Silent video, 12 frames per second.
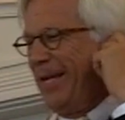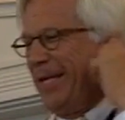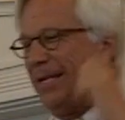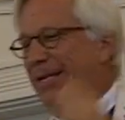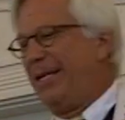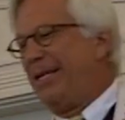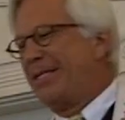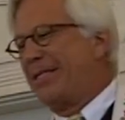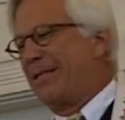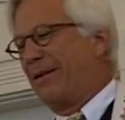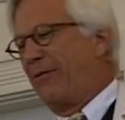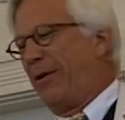Indeed, it's
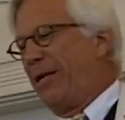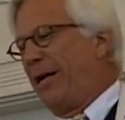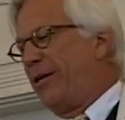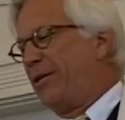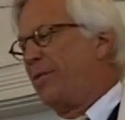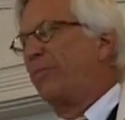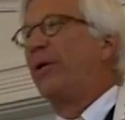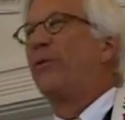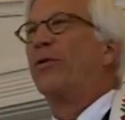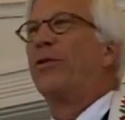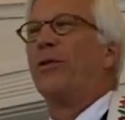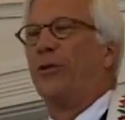a great honor to be
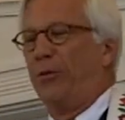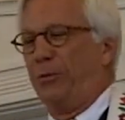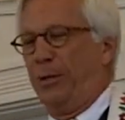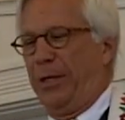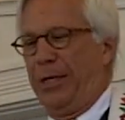with you